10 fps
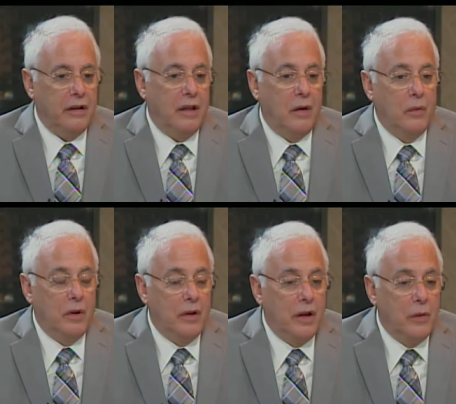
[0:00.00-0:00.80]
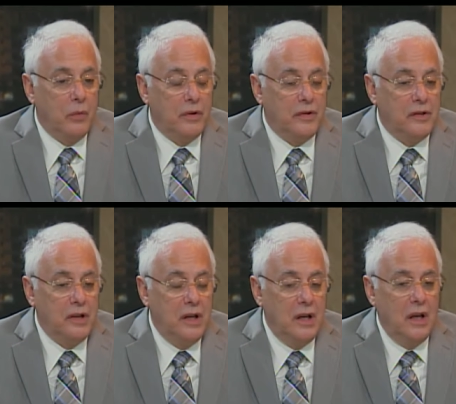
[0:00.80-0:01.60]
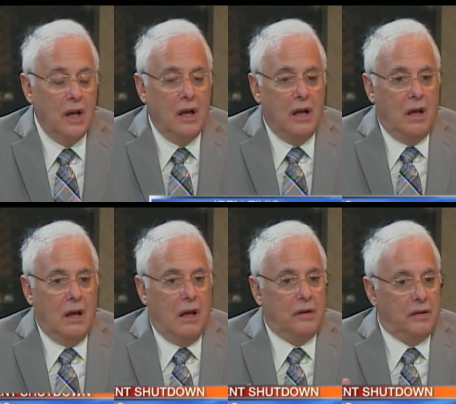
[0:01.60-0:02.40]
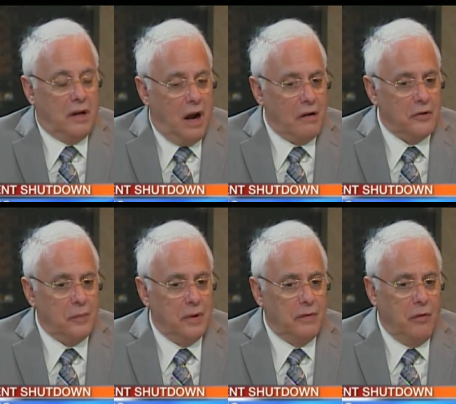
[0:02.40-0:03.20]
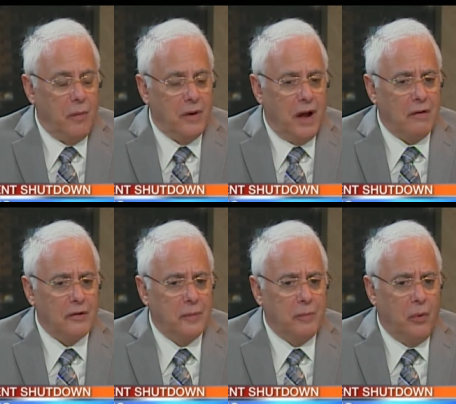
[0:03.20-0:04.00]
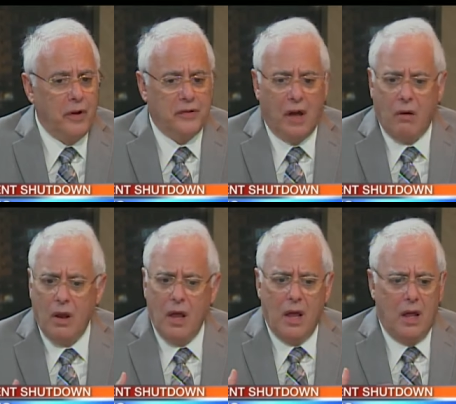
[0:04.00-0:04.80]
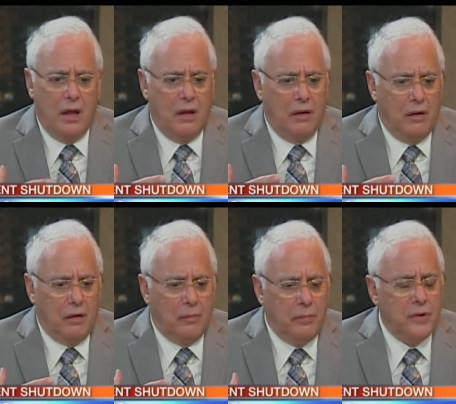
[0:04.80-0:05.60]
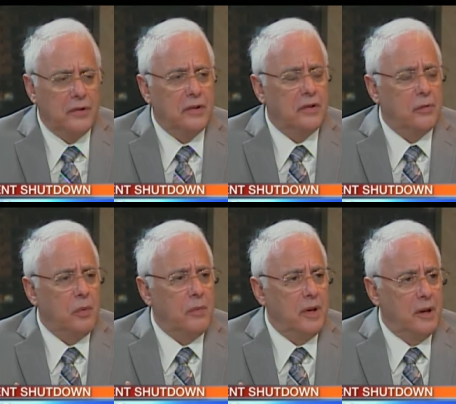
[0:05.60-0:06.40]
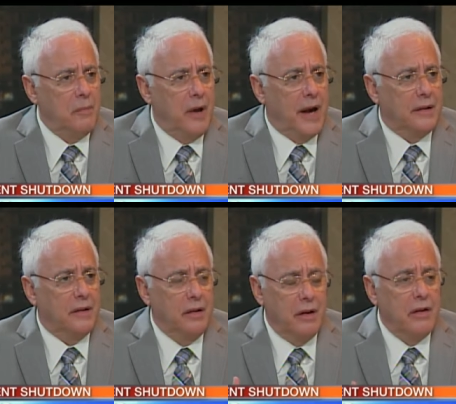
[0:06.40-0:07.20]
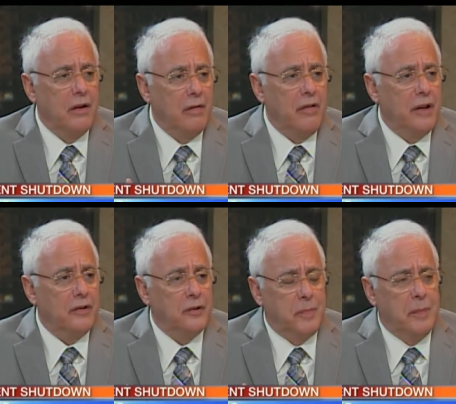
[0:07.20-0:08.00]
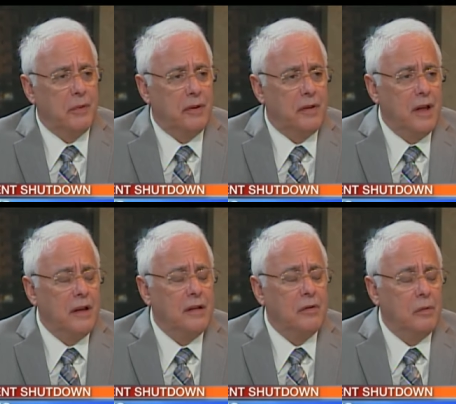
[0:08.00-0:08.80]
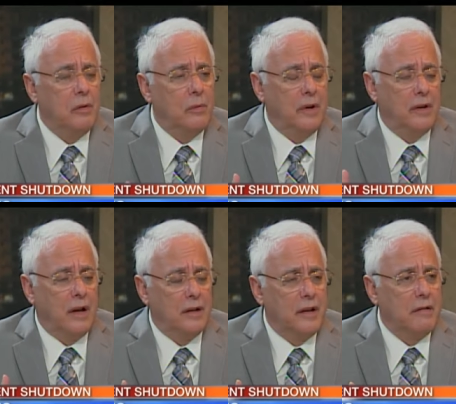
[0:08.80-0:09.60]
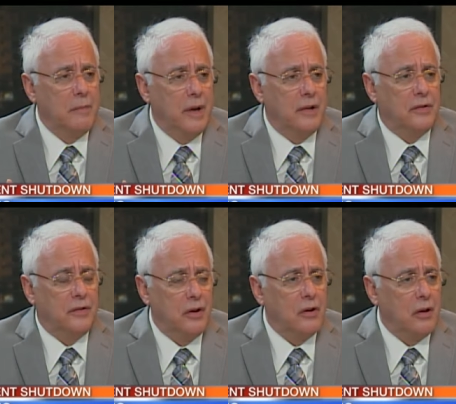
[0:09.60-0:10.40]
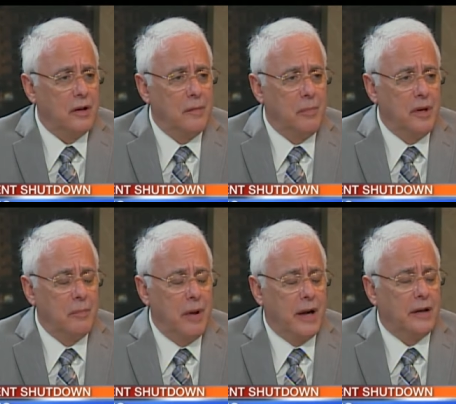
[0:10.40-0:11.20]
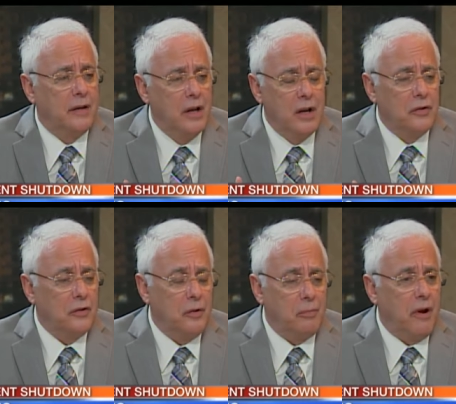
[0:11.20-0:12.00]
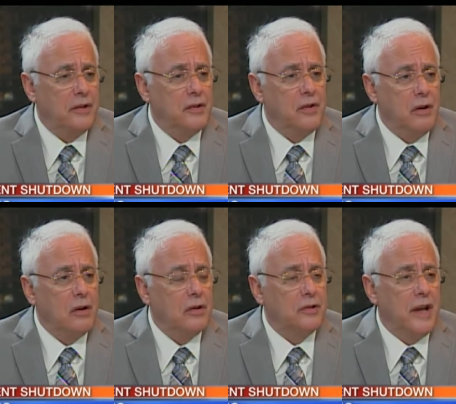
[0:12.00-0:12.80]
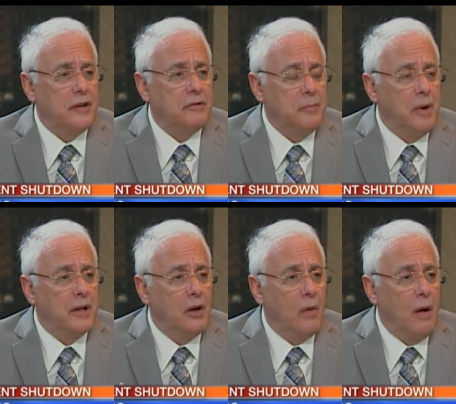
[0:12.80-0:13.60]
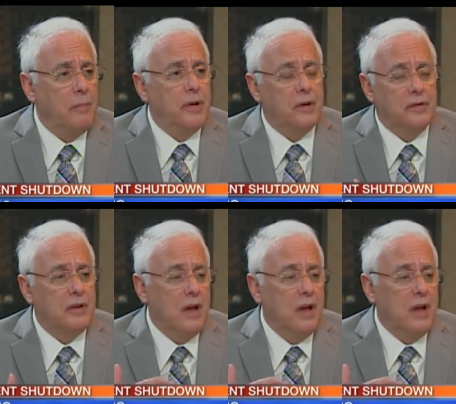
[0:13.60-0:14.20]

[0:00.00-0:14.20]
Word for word: they, they would see as the congressman, former congressman points out, businesses will be impacted. Their vendors, people that they deal with on a daily basis, they're going to be impacted. So the price of their goods actually might go up because